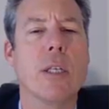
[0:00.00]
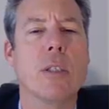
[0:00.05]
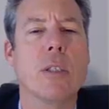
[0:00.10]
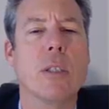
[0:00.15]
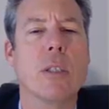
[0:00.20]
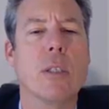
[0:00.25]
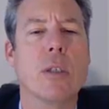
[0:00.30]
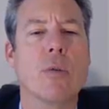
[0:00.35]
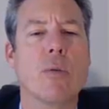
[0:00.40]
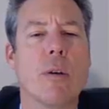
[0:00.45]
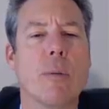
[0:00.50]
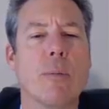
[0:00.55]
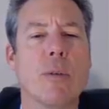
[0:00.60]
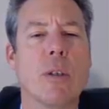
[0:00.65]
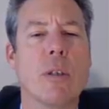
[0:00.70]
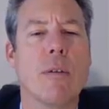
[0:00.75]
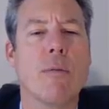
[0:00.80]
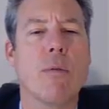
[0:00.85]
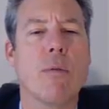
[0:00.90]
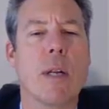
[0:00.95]
So here's the
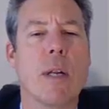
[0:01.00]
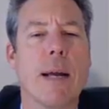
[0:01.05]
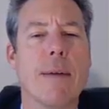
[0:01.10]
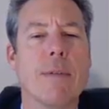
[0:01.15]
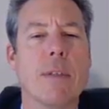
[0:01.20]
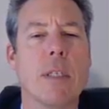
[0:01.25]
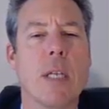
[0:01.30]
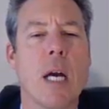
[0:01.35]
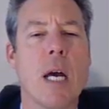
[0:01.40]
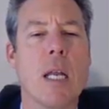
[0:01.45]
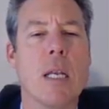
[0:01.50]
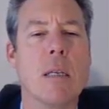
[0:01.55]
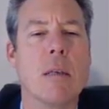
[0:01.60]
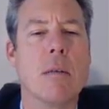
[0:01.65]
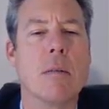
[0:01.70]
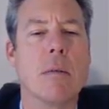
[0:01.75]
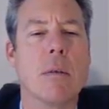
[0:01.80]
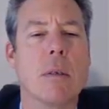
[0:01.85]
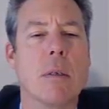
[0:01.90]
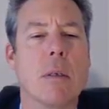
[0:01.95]
description of what I've
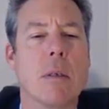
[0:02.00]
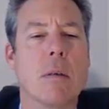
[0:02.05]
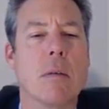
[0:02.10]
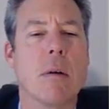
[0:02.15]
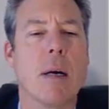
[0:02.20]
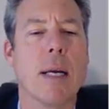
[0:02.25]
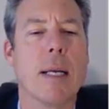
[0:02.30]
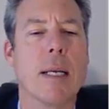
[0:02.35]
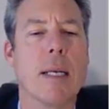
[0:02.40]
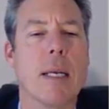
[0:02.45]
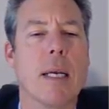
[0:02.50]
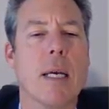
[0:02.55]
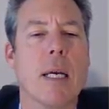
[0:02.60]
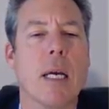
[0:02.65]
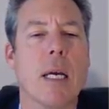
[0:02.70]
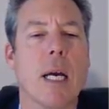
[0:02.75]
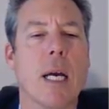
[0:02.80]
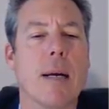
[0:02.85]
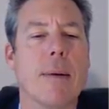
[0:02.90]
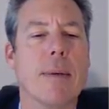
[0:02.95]
done,
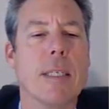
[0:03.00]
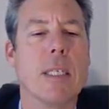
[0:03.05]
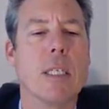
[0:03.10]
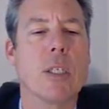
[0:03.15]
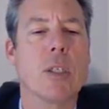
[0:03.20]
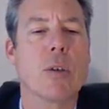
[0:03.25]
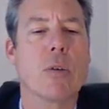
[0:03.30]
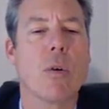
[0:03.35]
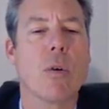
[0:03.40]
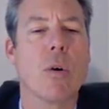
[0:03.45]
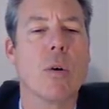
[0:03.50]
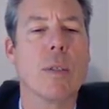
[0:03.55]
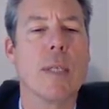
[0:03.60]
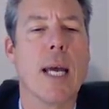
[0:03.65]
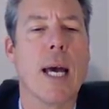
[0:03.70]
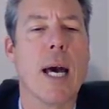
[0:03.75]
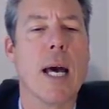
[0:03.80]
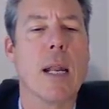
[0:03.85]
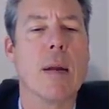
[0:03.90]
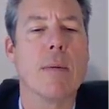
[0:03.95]
right? And we just
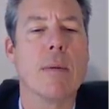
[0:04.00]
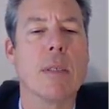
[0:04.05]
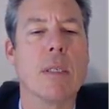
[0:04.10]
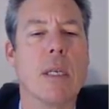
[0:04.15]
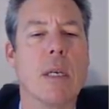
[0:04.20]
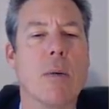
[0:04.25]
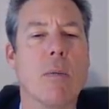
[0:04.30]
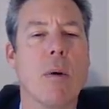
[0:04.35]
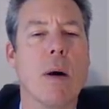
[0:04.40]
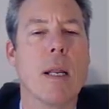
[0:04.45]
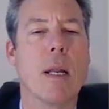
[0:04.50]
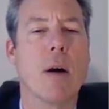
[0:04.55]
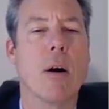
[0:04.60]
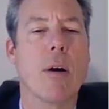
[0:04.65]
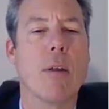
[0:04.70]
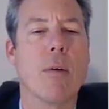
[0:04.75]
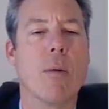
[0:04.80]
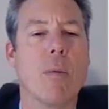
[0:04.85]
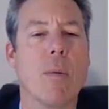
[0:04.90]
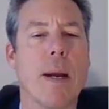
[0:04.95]
scroll down and we see
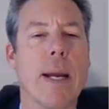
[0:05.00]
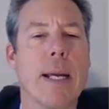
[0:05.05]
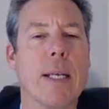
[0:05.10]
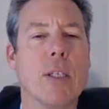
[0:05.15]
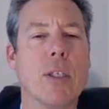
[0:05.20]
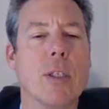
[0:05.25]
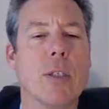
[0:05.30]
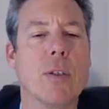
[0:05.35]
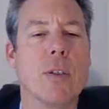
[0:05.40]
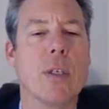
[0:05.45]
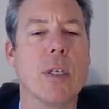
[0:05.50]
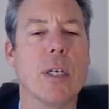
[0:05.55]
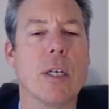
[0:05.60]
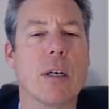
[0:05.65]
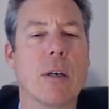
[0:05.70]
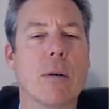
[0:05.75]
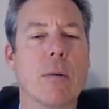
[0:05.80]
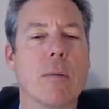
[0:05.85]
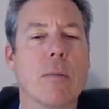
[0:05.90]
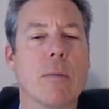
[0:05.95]
what are the
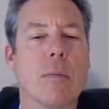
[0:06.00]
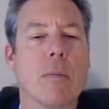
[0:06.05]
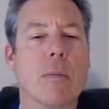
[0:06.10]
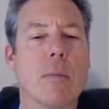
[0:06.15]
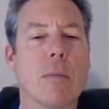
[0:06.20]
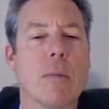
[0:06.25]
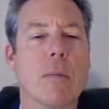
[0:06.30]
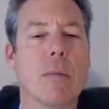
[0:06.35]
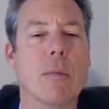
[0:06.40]
wages here